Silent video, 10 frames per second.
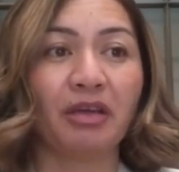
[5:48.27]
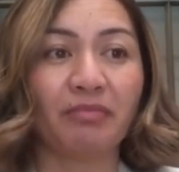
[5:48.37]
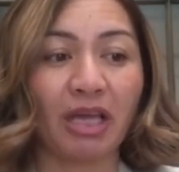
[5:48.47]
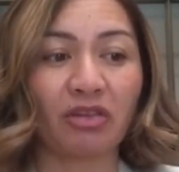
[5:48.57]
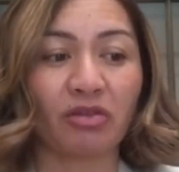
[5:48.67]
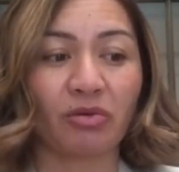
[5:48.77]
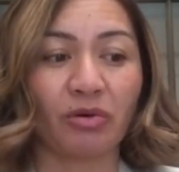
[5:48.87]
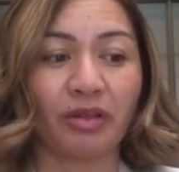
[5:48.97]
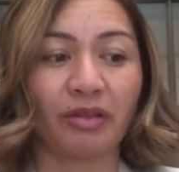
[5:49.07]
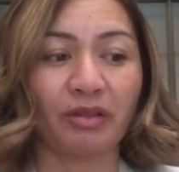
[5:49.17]
make
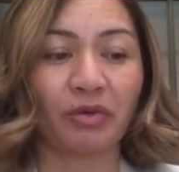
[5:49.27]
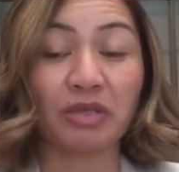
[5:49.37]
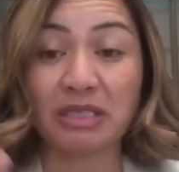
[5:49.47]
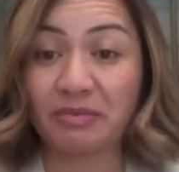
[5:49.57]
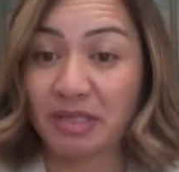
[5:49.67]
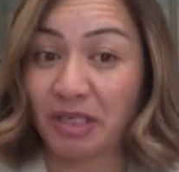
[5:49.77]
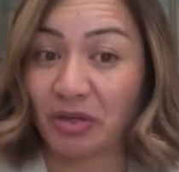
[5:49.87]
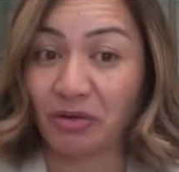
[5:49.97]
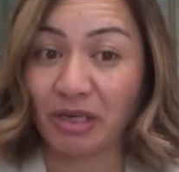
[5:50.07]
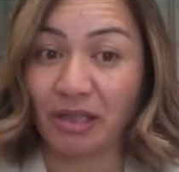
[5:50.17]
sure that they've got some
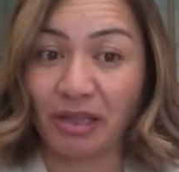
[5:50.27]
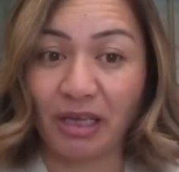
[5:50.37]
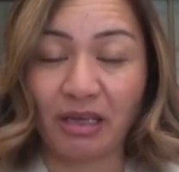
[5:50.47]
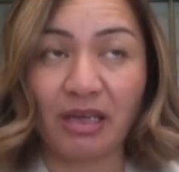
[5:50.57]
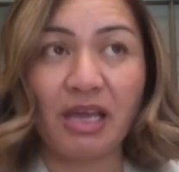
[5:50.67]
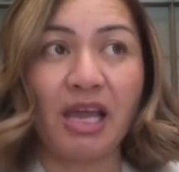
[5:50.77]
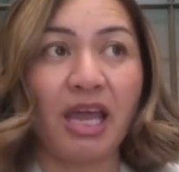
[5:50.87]
security there,